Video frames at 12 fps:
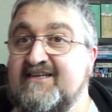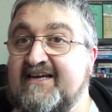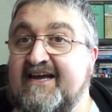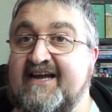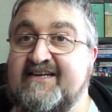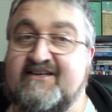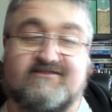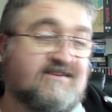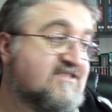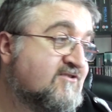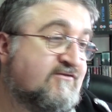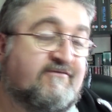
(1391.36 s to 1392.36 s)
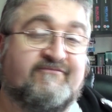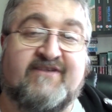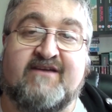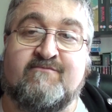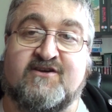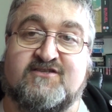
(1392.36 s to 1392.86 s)
and it doesn't look
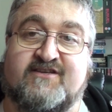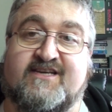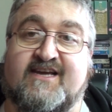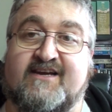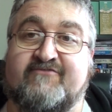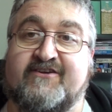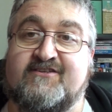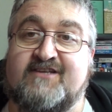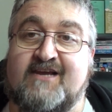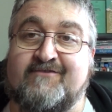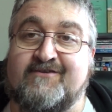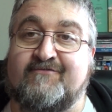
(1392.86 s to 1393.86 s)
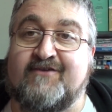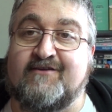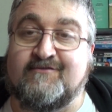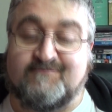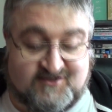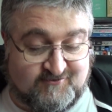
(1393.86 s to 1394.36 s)
very much like a Criterion
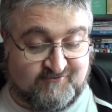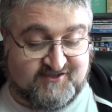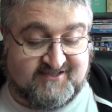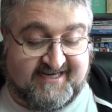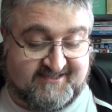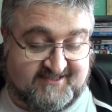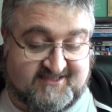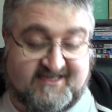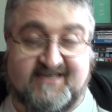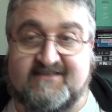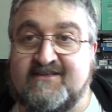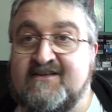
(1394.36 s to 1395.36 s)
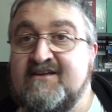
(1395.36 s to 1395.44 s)
film, so it's nice to see it.